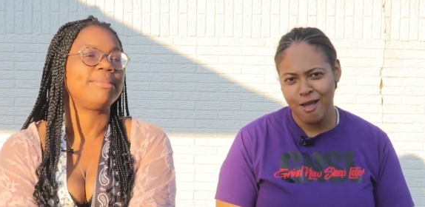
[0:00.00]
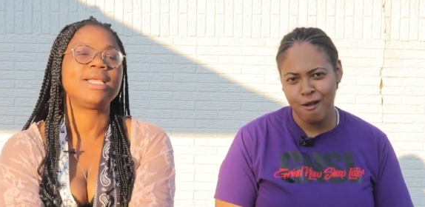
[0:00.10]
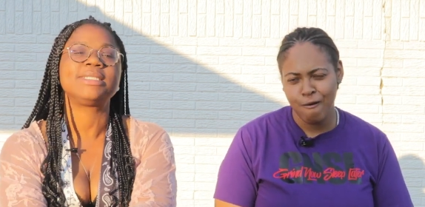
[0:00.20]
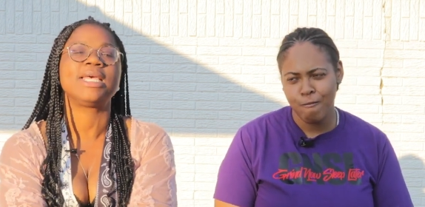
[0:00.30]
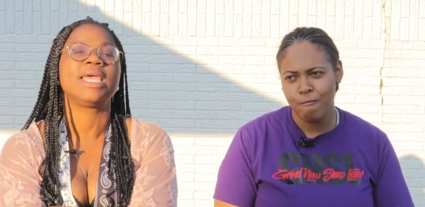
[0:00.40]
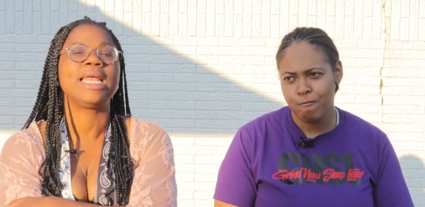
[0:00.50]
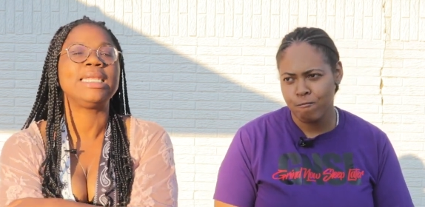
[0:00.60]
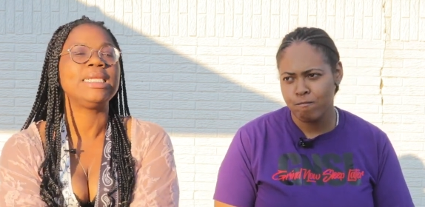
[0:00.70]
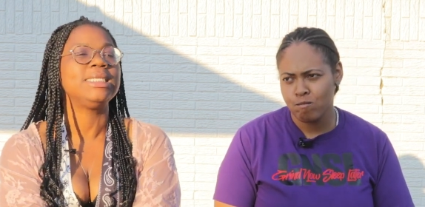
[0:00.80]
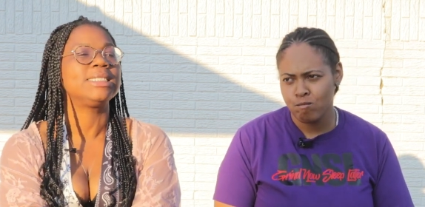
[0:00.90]
Speaker 1: Let's say at
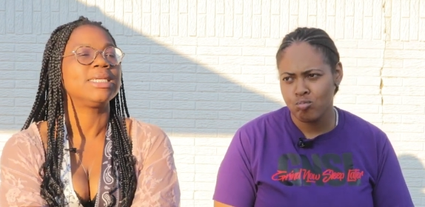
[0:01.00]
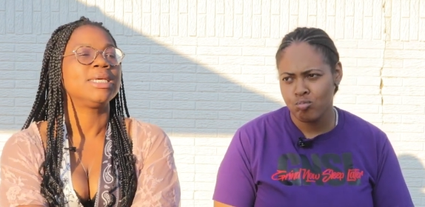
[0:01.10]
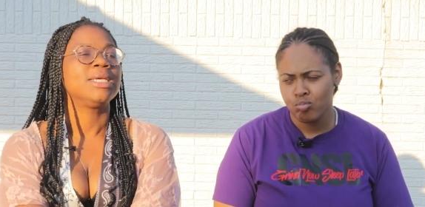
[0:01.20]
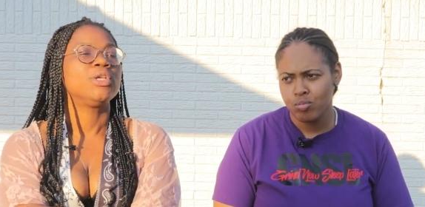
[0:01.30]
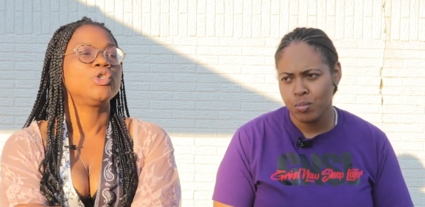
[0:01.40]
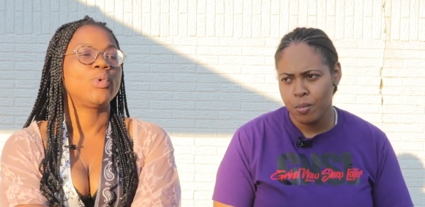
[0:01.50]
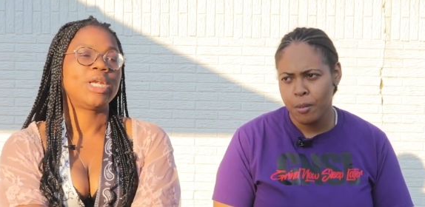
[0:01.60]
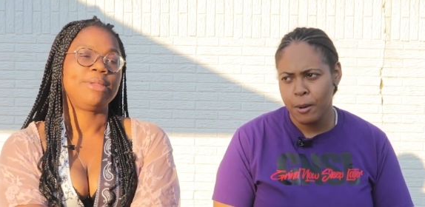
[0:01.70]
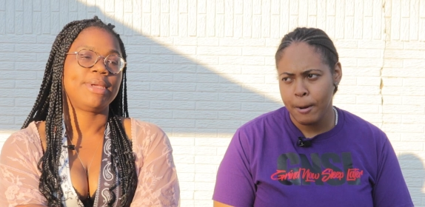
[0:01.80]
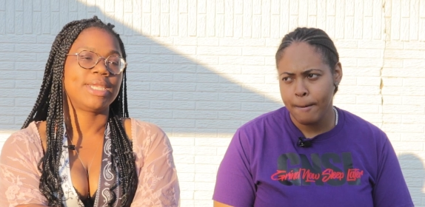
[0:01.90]
least
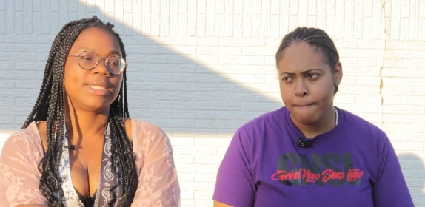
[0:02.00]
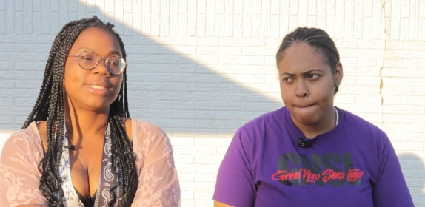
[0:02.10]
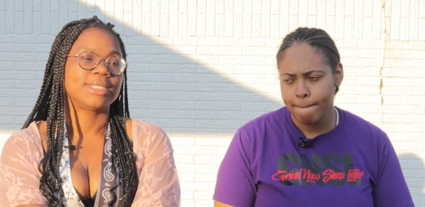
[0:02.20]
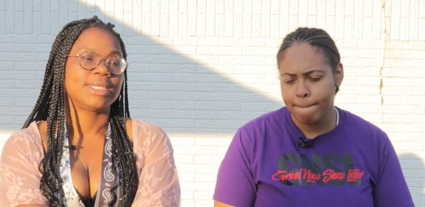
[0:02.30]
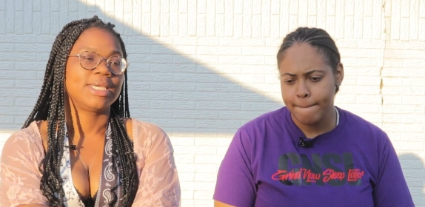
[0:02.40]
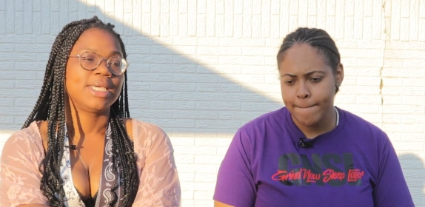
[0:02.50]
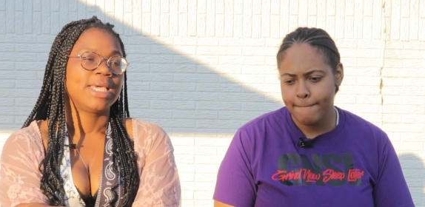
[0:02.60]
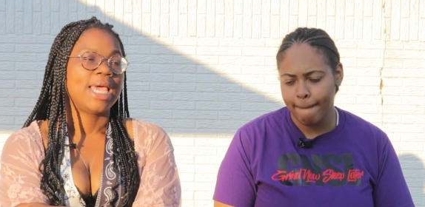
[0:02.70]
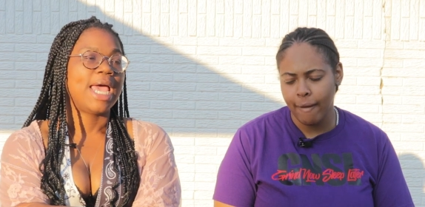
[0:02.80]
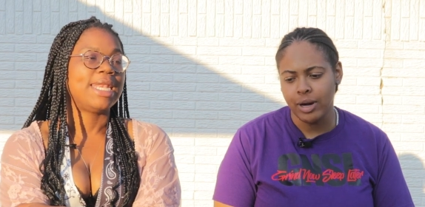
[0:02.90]
20 minutes
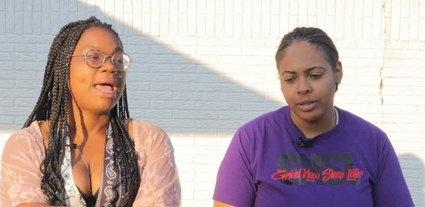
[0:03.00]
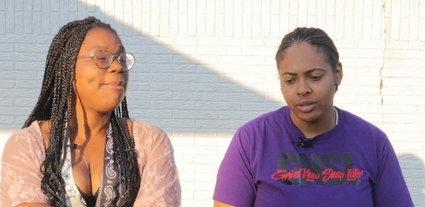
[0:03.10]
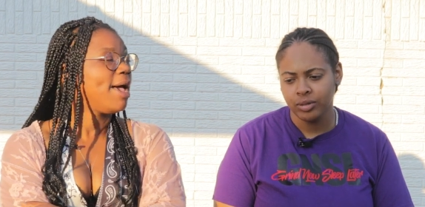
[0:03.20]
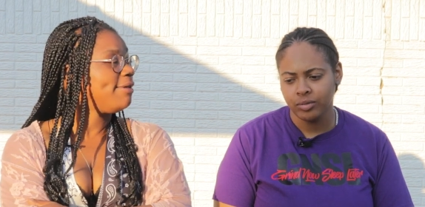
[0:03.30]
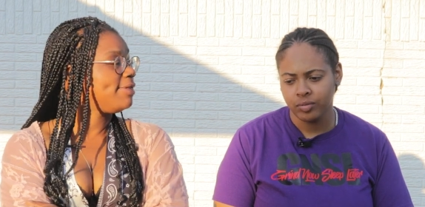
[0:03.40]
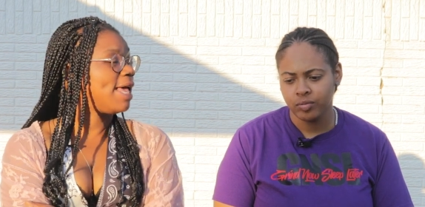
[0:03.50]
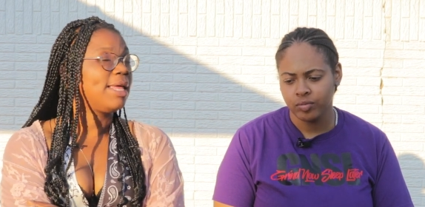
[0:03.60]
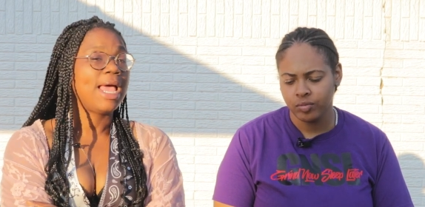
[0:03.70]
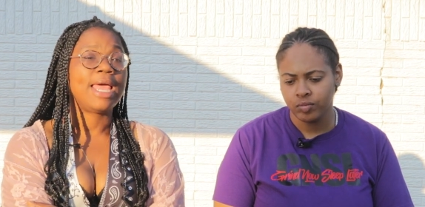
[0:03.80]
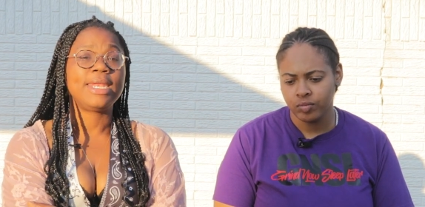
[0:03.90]
and that might
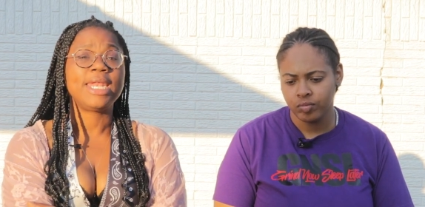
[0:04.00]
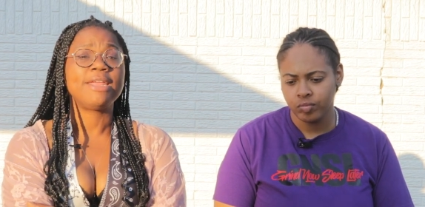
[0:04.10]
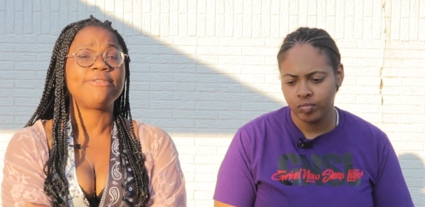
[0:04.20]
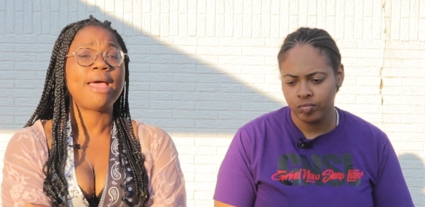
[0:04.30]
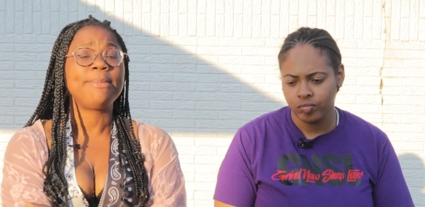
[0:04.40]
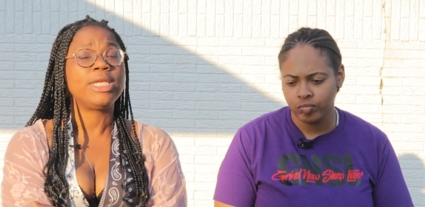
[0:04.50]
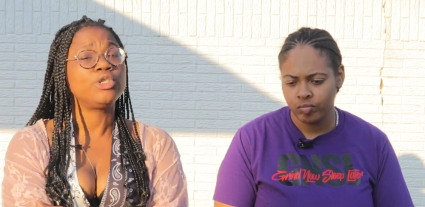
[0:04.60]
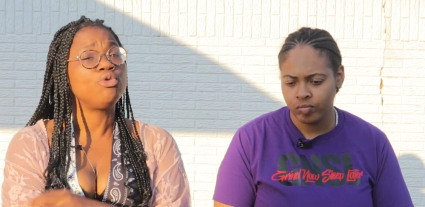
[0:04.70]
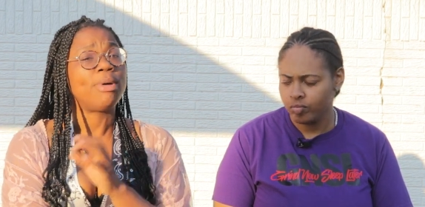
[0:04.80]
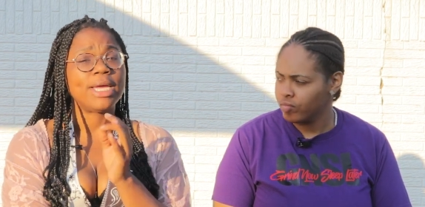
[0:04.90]
that and, and if that
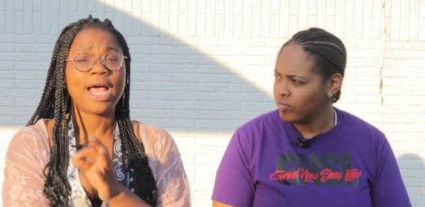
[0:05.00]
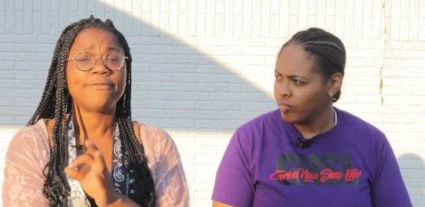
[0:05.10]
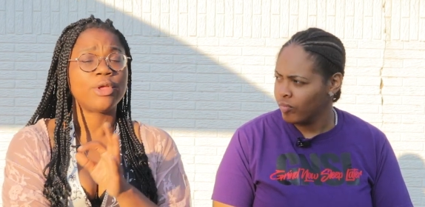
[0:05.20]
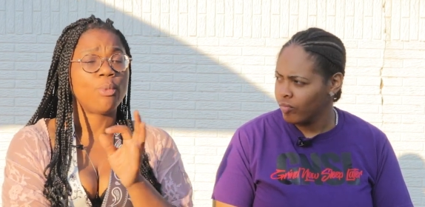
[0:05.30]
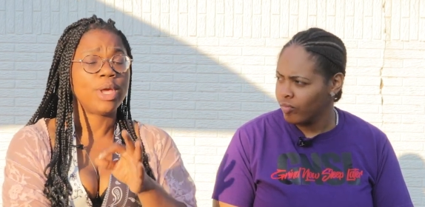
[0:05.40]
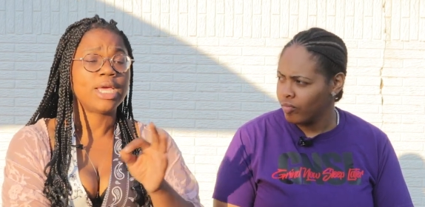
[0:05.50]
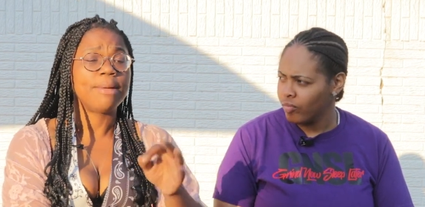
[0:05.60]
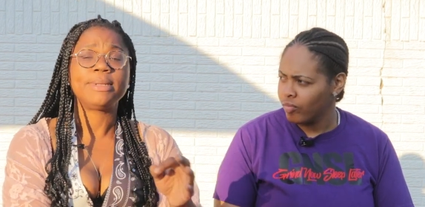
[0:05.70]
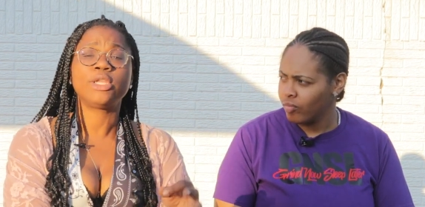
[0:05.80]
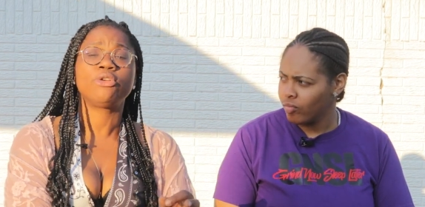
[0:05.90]
means you might have to wake
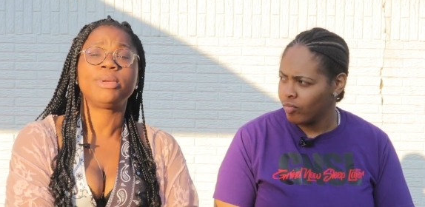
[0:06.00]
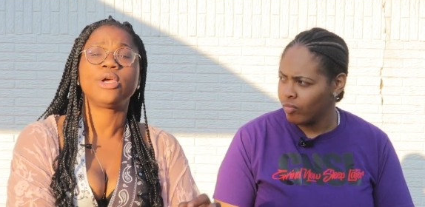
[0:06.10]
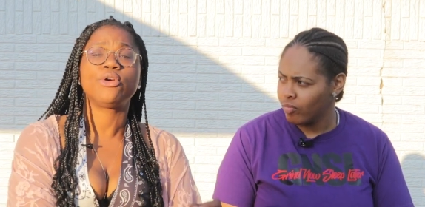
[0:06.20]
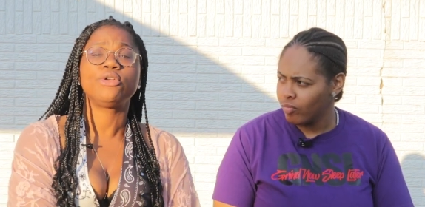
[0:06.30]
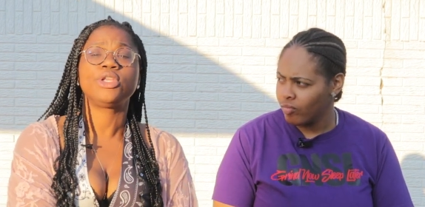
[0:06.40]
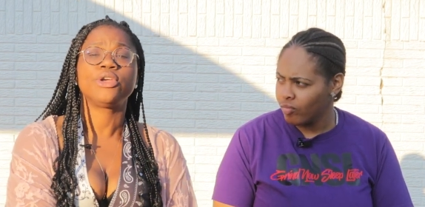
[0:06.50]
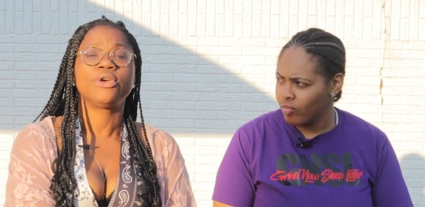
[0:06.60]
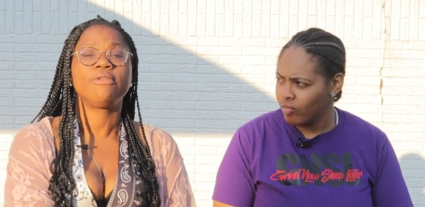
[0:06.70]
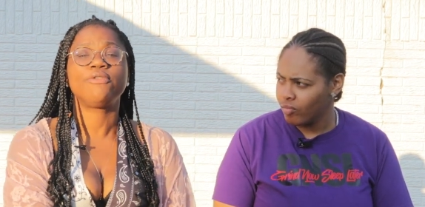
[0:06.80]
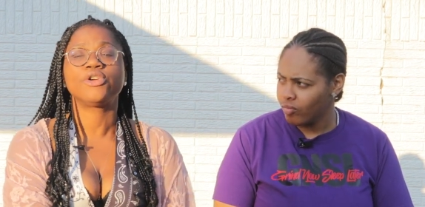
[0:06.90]
up a little bit
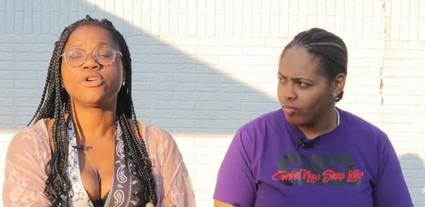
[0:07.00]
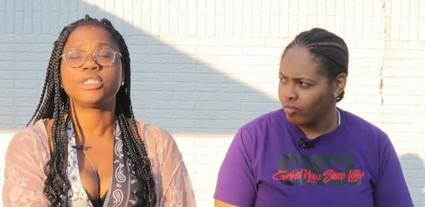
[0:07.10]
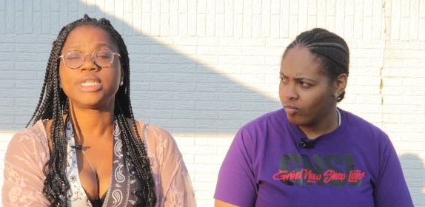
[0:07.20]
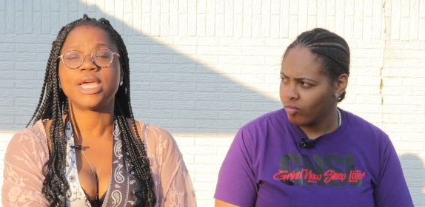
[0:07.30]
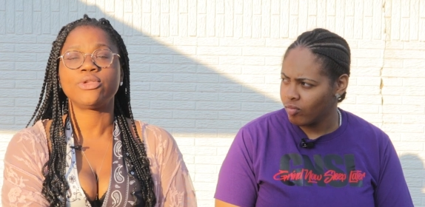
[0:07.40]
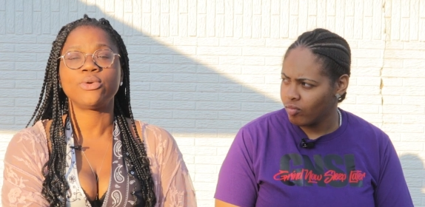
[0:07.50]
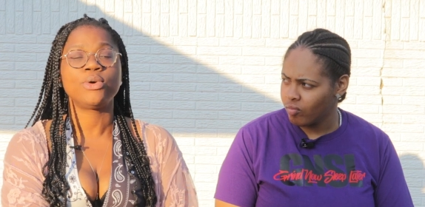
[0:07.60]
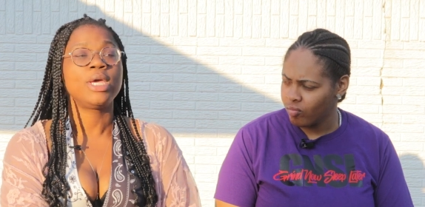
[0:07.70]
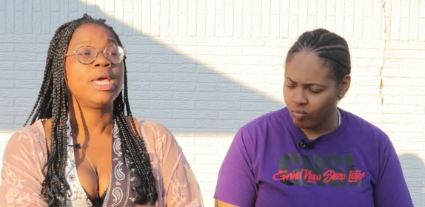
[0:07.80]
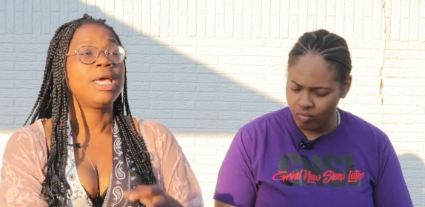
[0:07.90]
earlier for your schedule